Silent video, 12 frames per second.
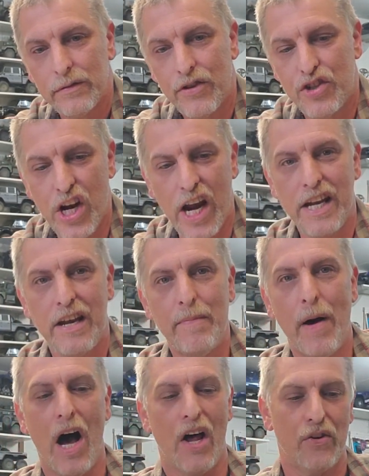JD
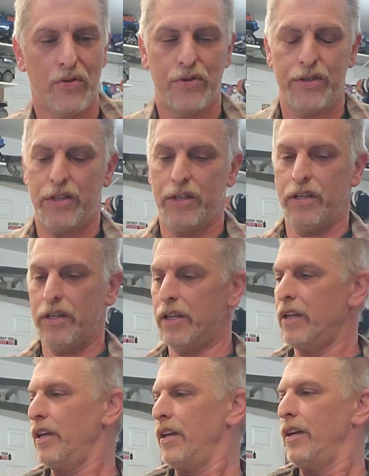models.
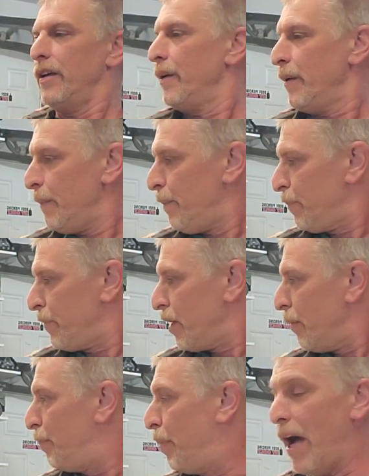
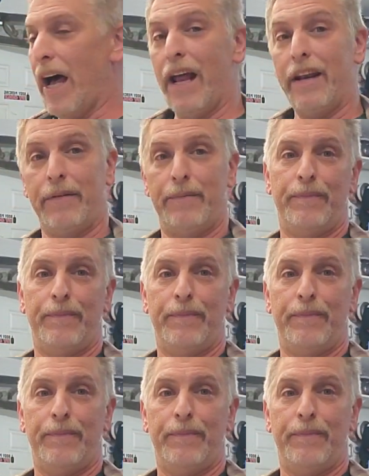But